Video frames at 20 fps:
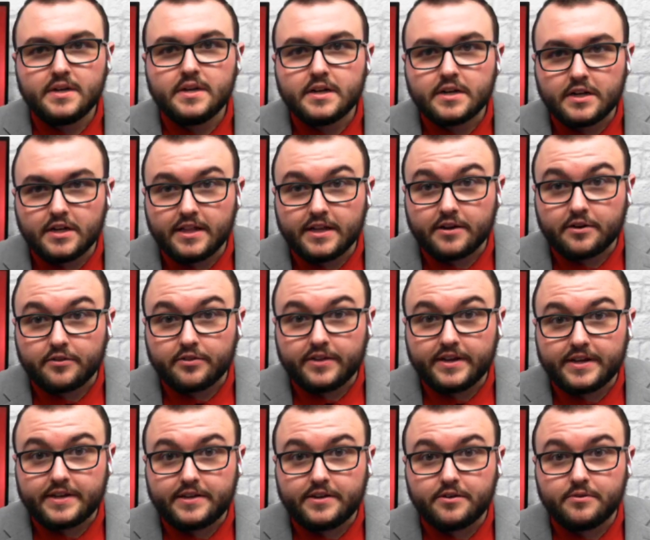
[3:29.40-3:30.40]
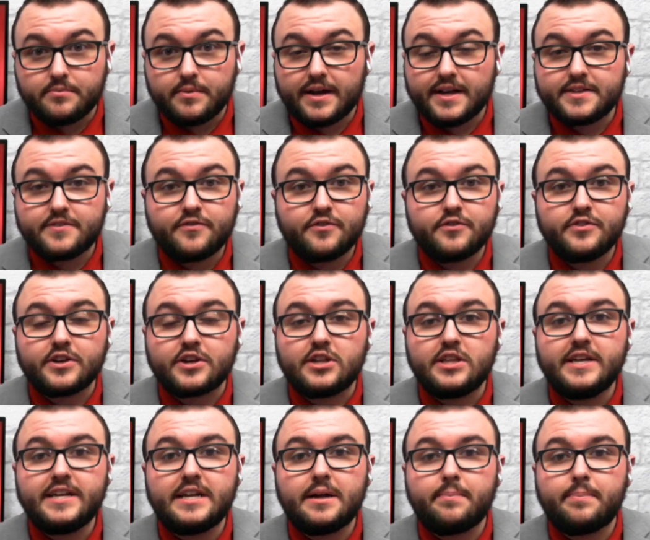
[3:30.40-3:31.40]
Claire, thank you. As for the
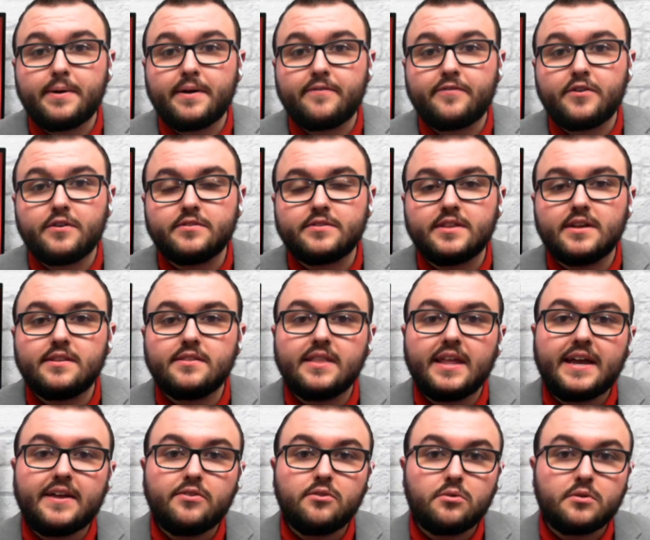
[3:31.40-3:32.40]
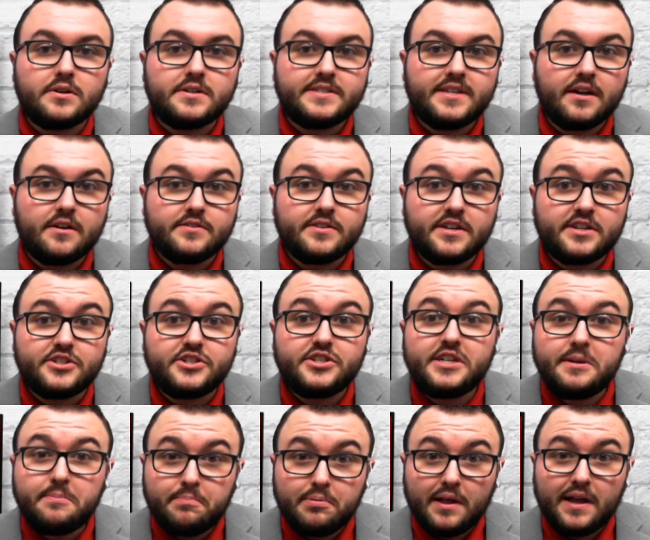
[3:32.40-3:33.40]
cleanup effort, the landlord tells us
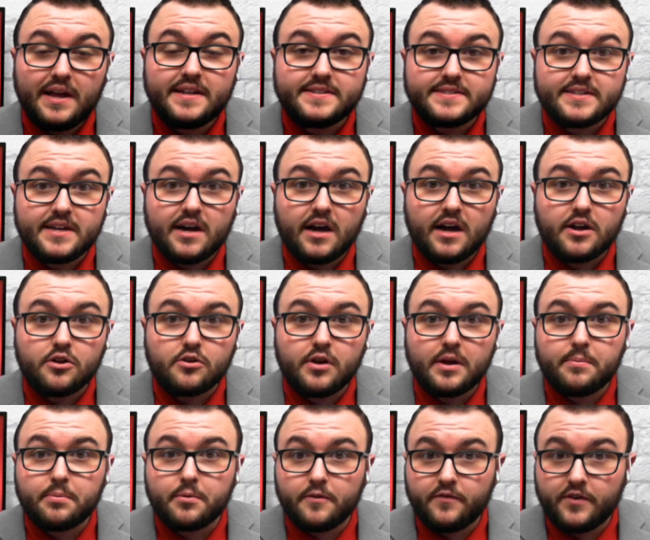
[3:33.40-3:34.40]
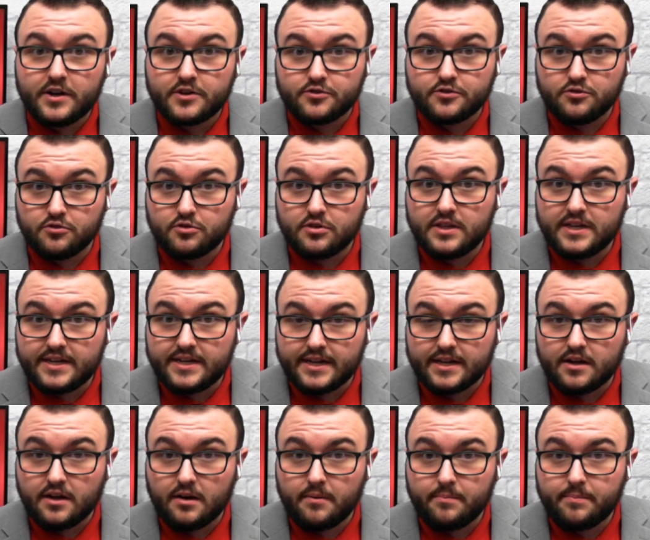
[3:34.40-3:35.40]
she plans to hire a professional
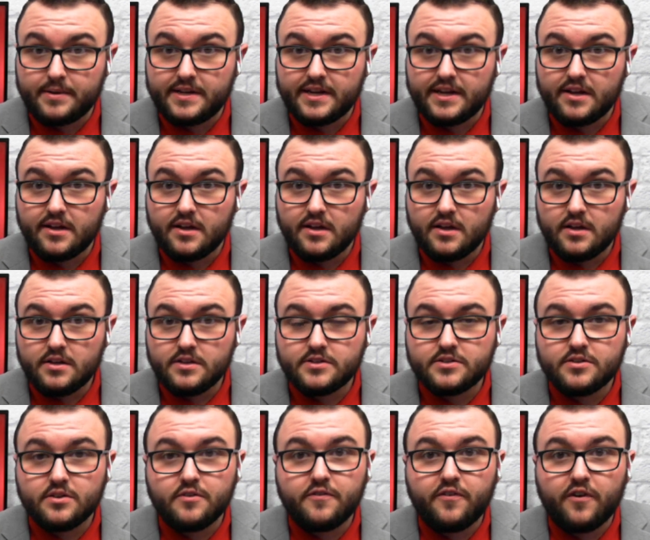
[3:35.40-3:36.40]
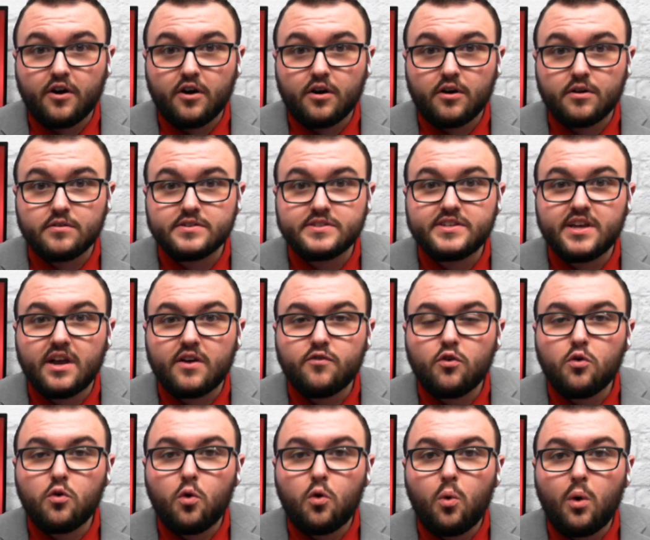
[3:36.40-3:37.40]
cleaning company. So far,
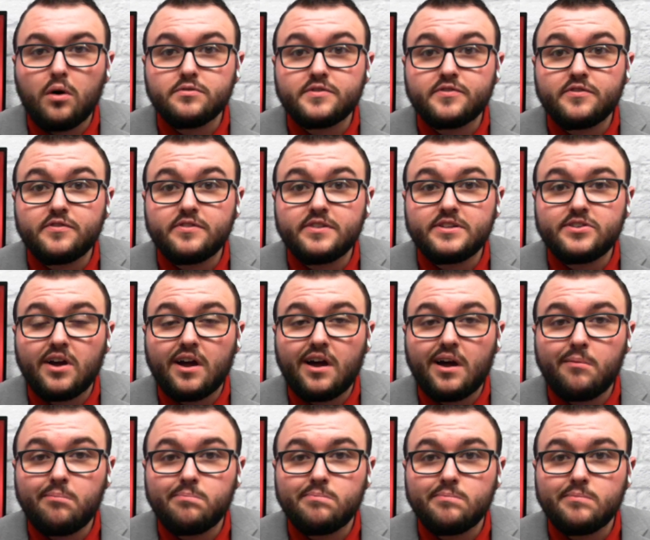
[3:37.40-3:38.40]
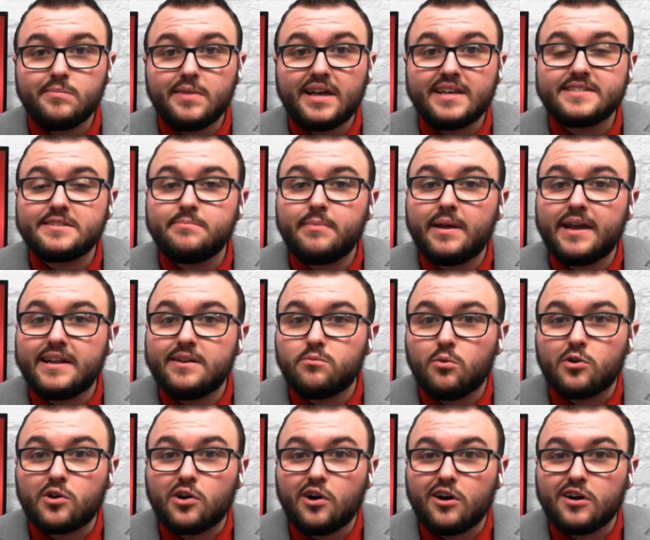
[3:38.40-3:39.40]
several quotes for the job estimate
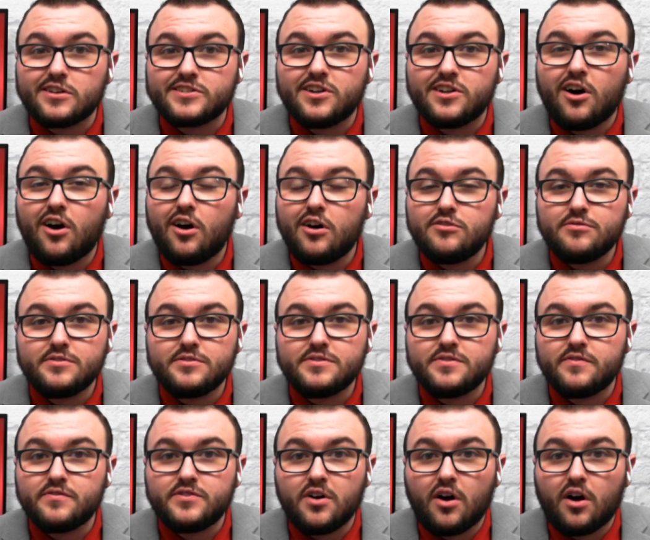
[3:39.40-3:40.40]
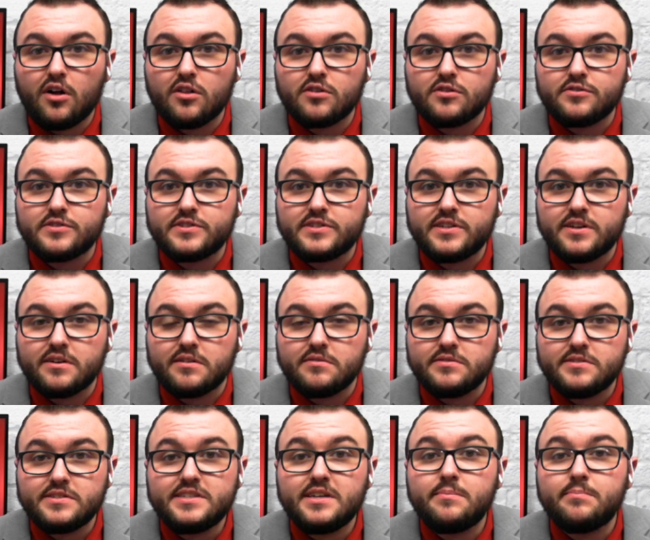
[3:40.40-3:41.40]
it will cost hundreds of dollars to
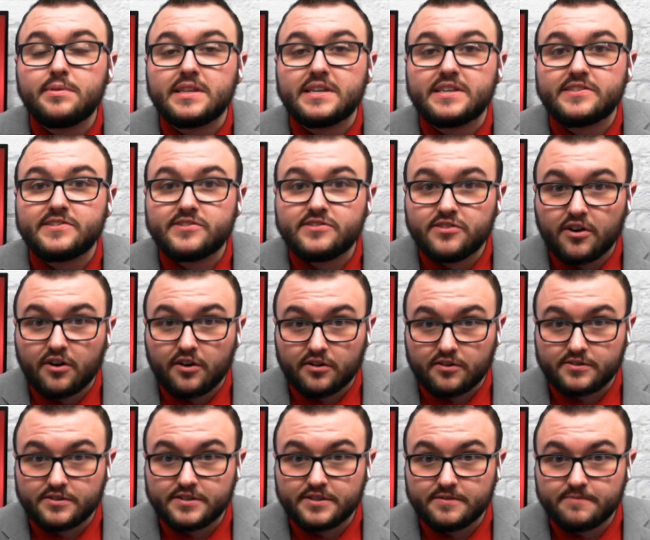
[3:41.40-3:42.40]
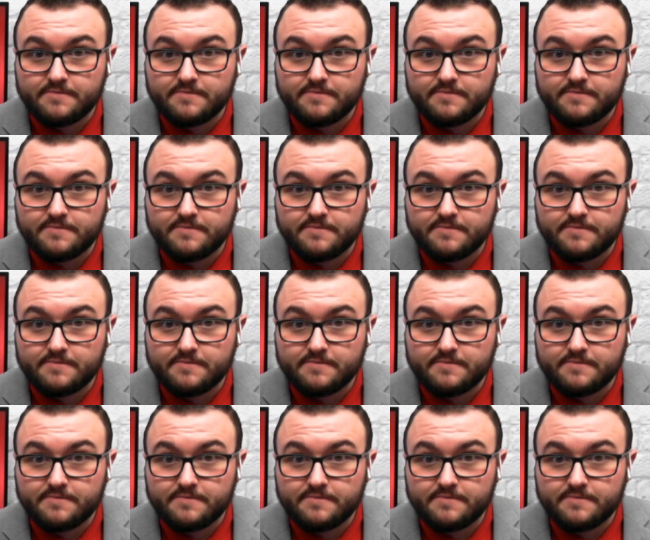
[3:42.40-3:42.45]
simply start.